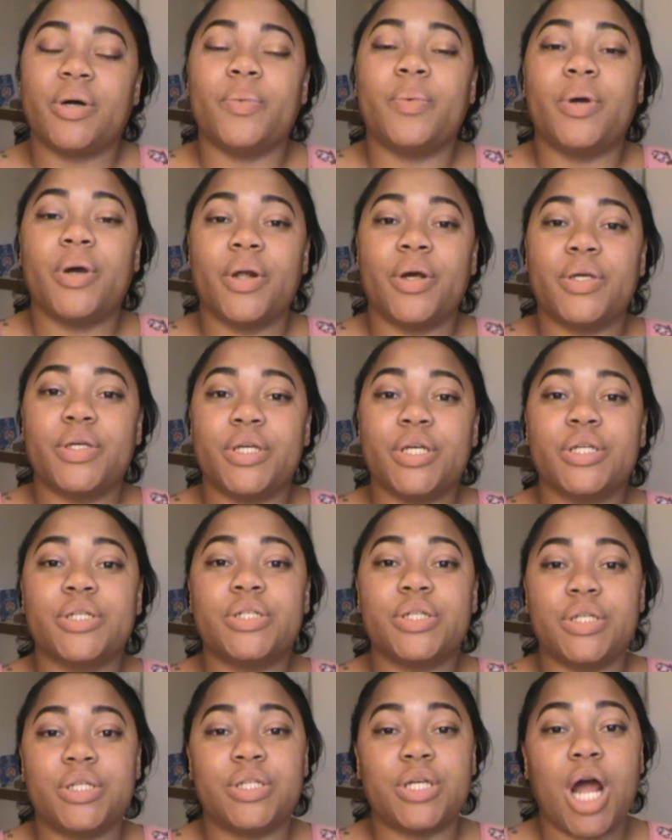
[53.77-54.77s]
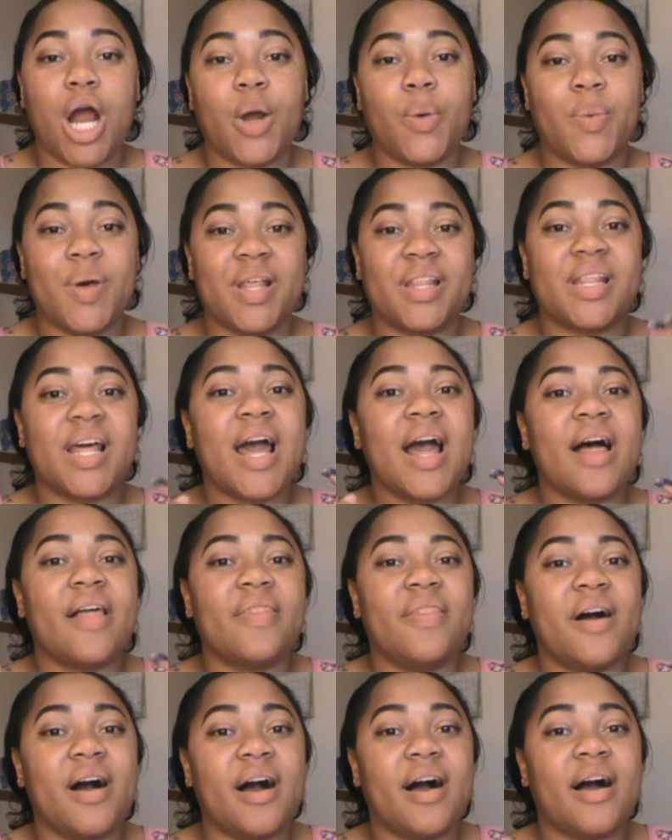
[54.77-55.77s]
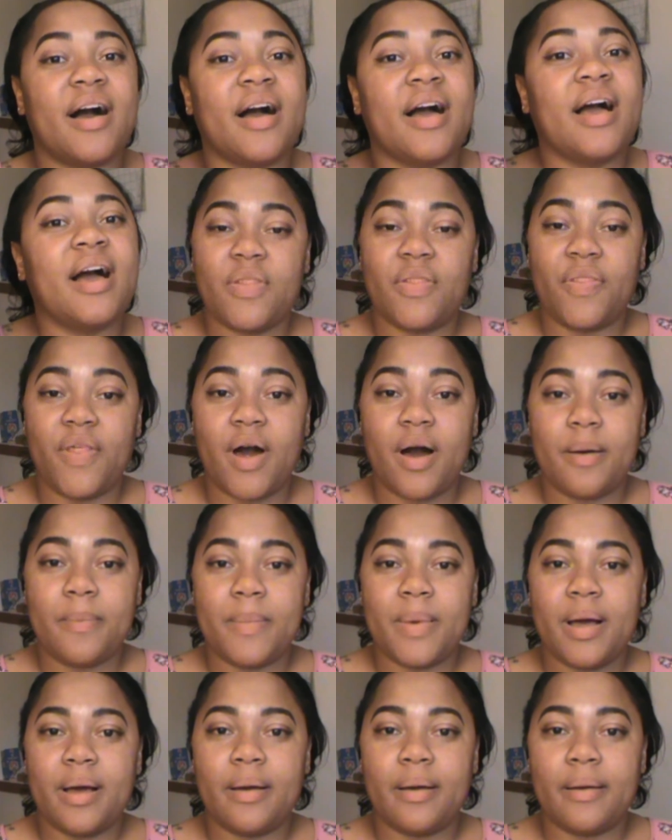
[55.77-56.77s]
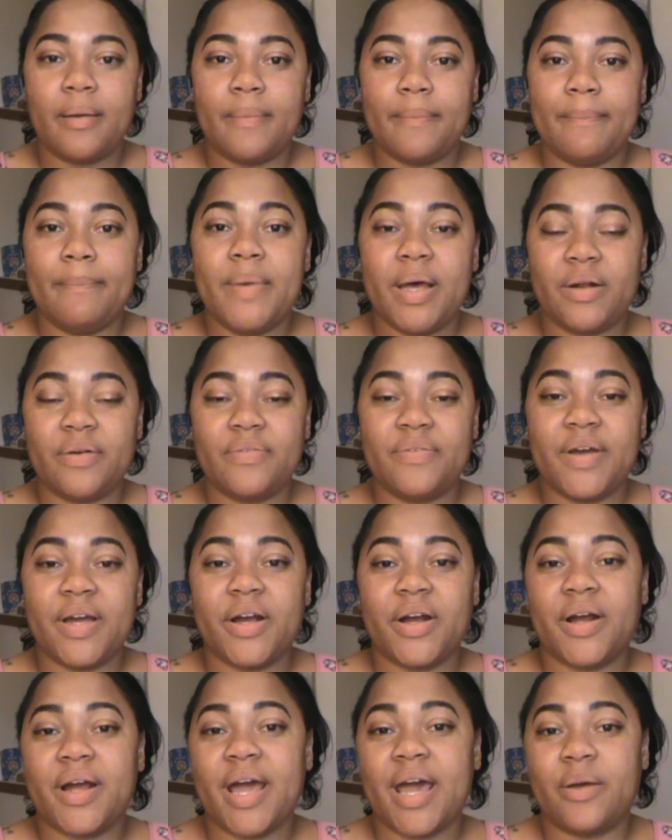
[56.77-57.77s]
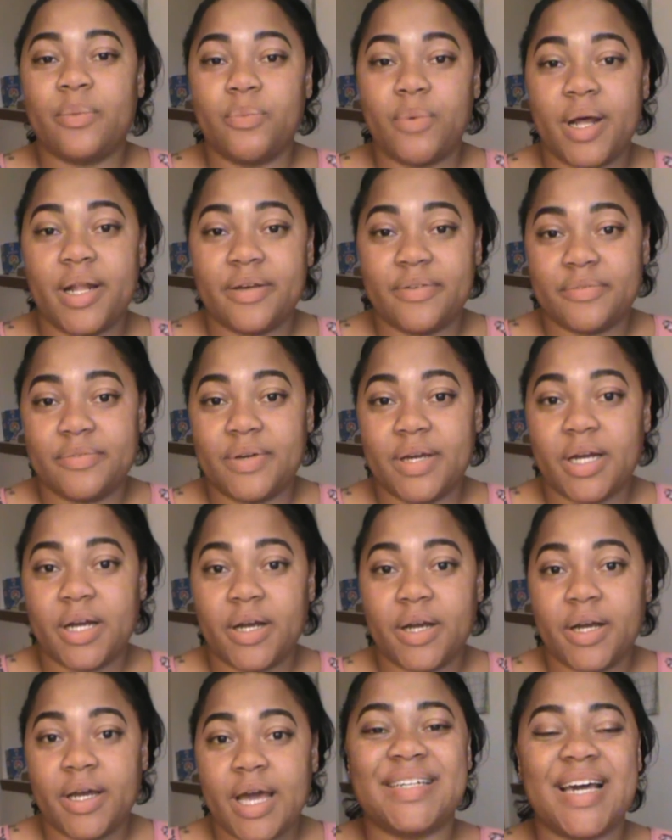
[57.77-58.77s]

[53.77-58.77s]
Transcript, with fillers: We're going to start with the thumb, middle finger, and wedding finger.